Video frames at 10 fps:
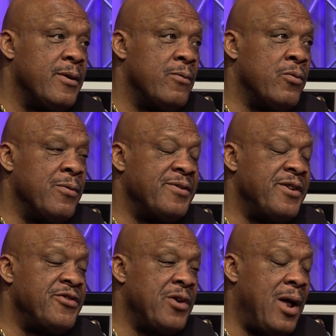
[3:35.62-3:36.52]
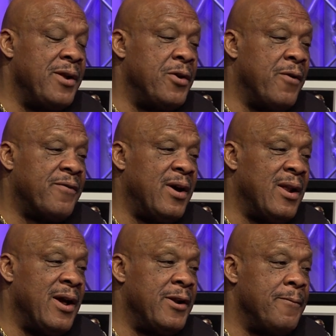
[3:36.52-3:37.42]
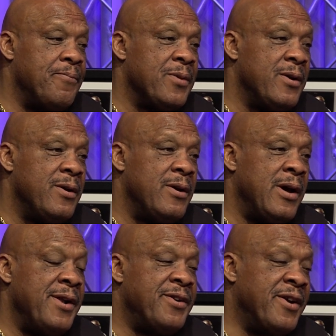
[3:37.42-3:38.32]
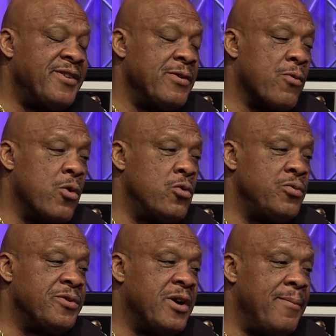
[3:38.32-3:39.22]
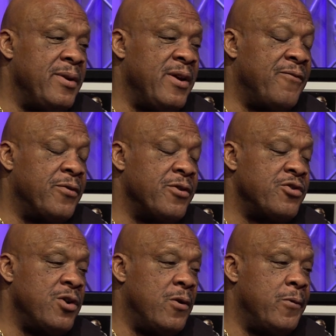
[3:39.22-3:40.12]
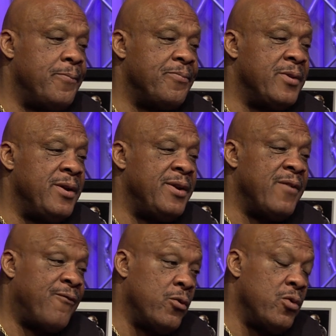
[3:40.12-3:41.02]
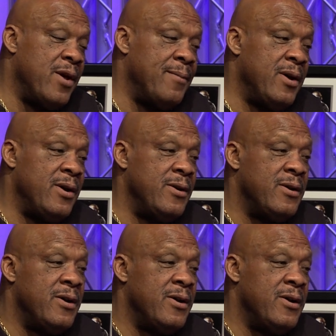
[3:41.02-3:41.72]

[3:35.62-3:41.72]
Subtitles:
we was in Charlotte, North Carolina, and Dusty Rhodes was coming in for the show. They flew him in.